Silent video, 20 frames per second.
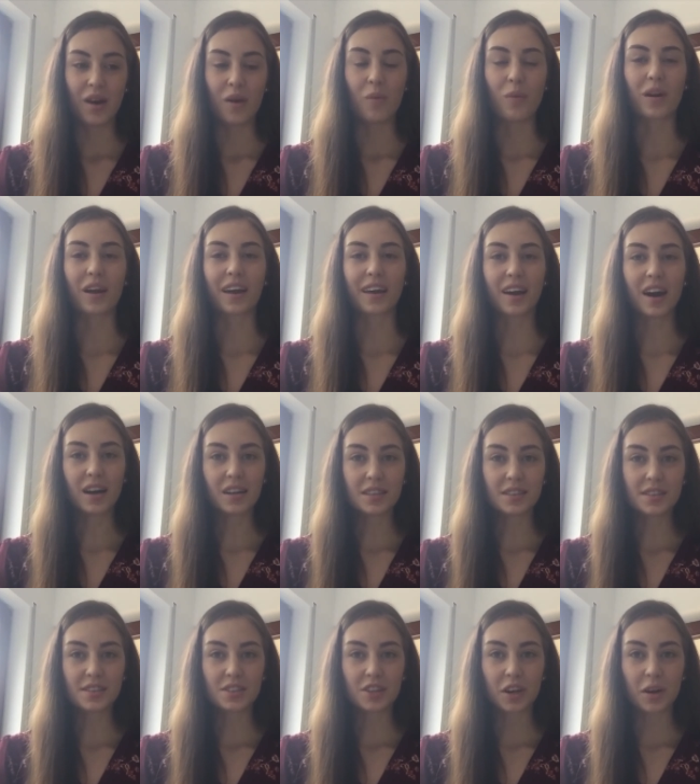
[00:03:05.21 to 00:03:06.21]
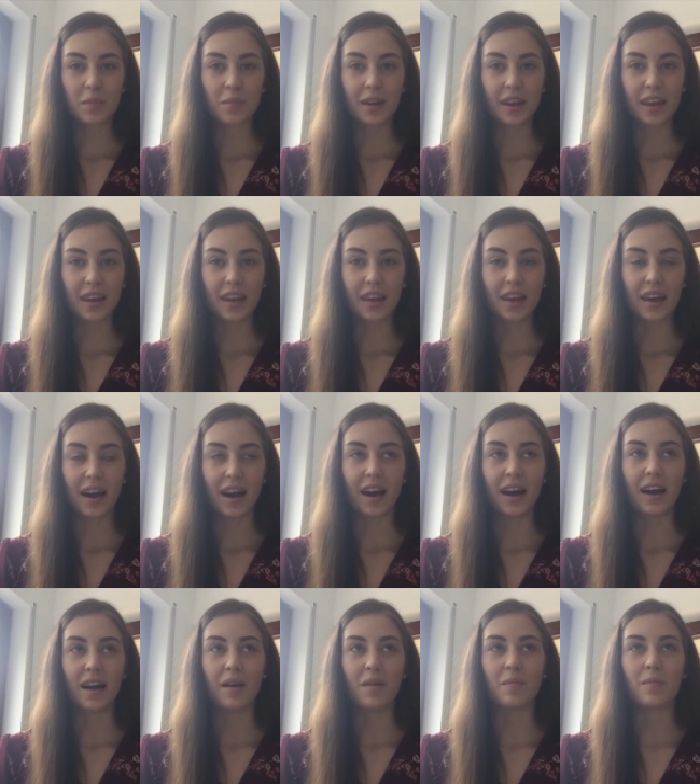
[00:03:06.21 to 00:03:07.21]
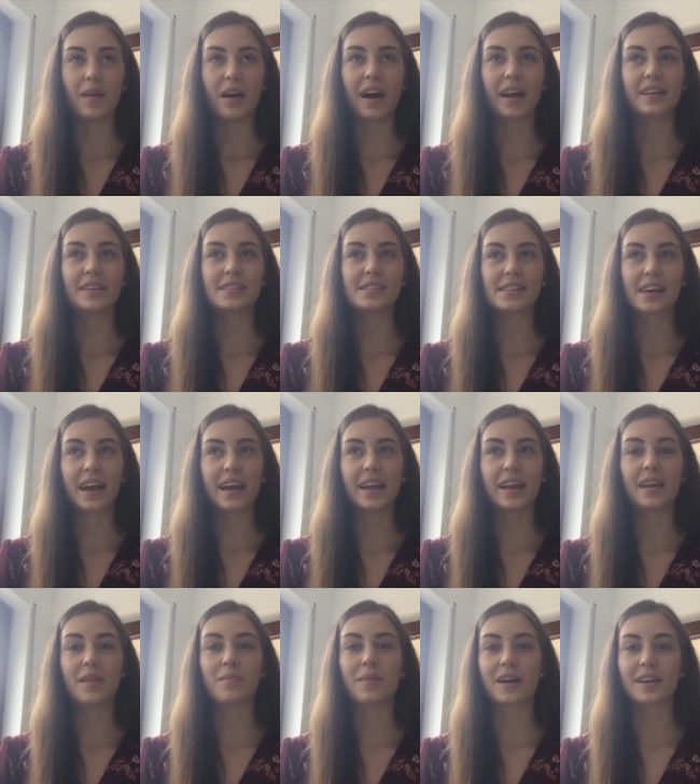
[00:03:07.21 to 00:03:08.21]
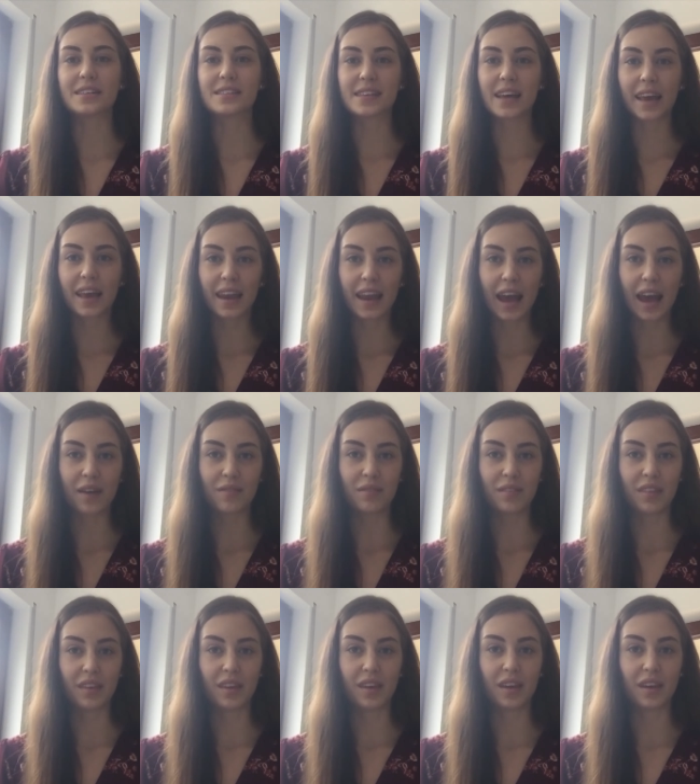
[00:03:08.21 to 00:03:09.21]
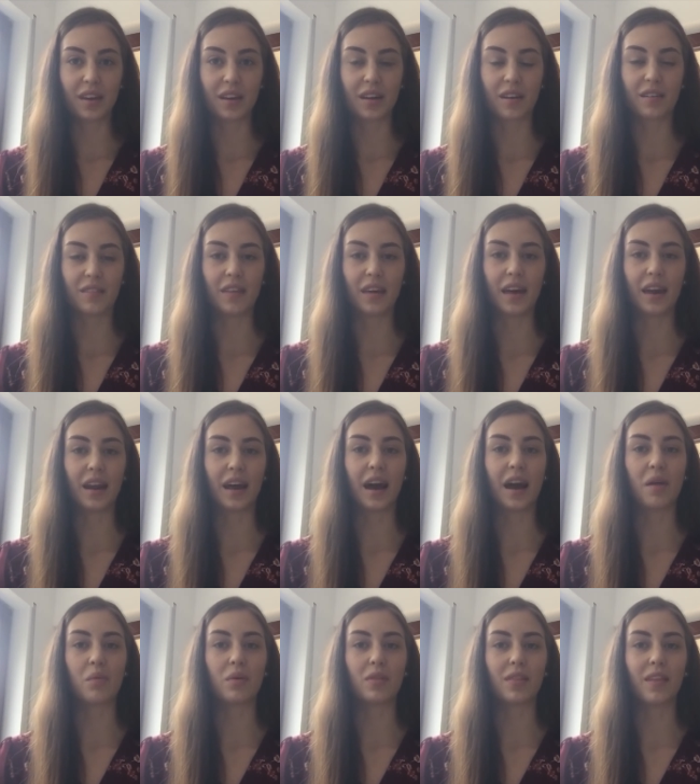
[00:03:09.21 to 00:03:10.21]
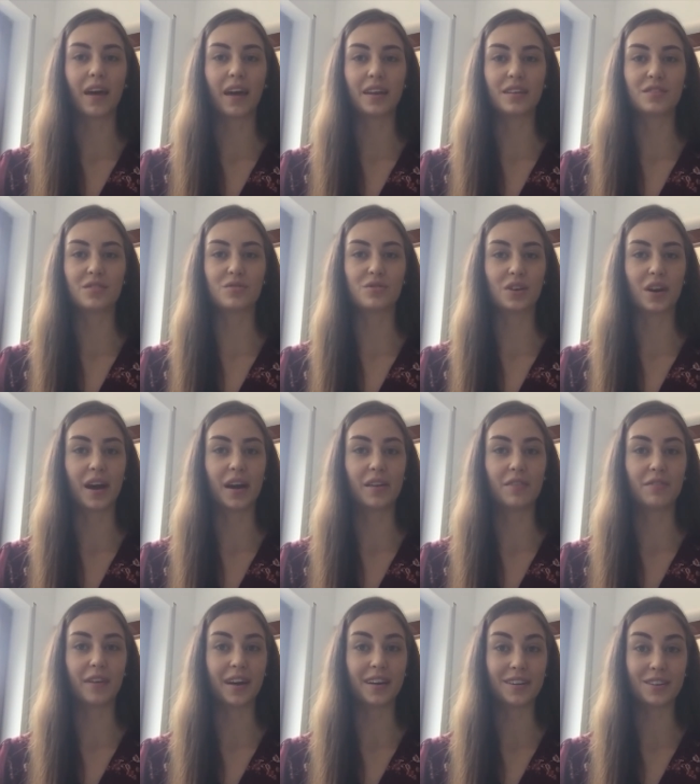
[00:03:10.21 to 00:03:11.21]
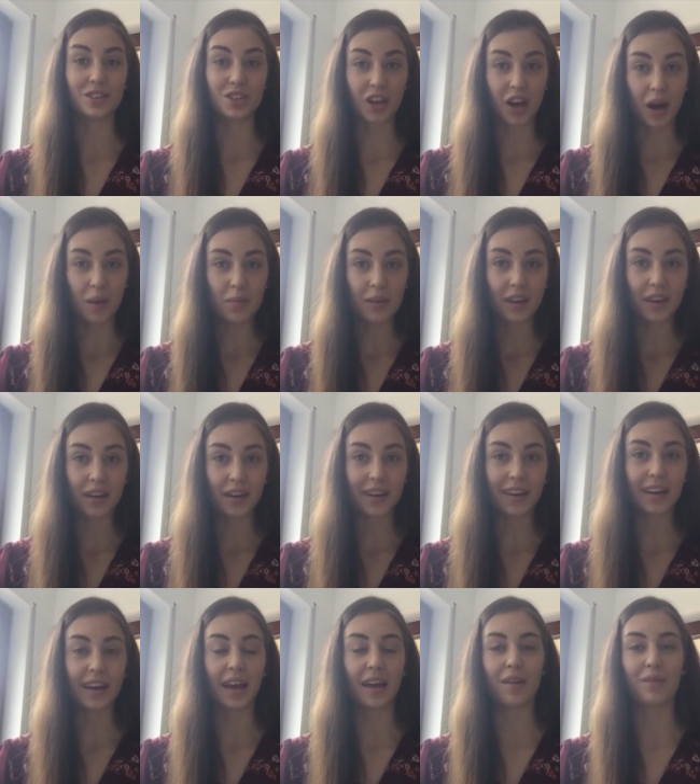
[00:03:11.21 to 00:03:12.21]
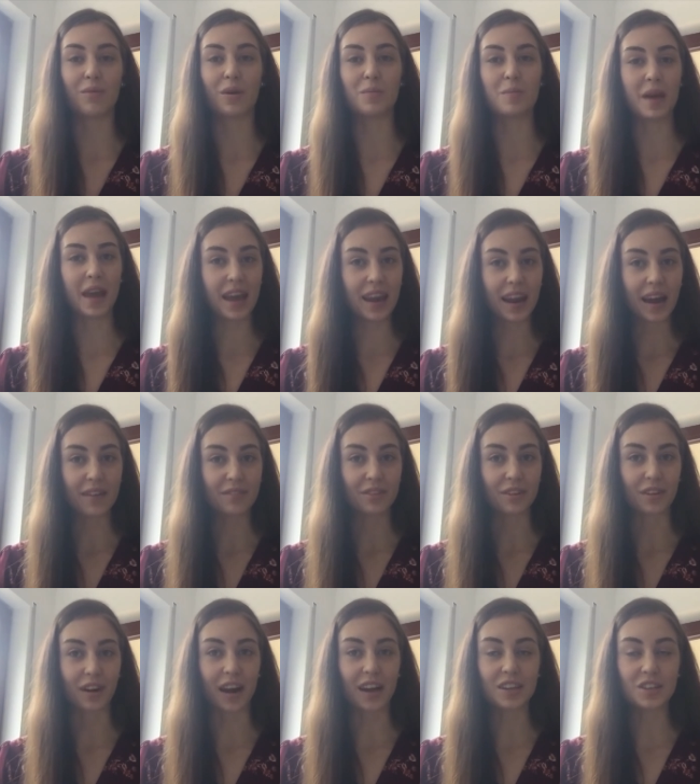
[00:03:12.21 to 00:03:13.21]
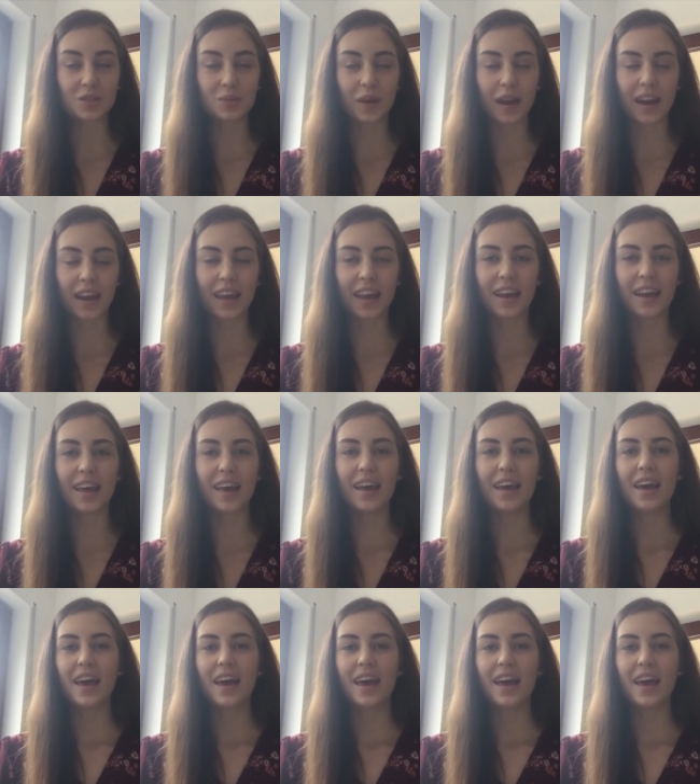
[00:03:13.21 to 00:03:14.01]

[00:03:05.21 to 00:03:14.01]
When I got to Germany, um, I decided in my second half of the year that I would like to try to find a job here and remain after graduating.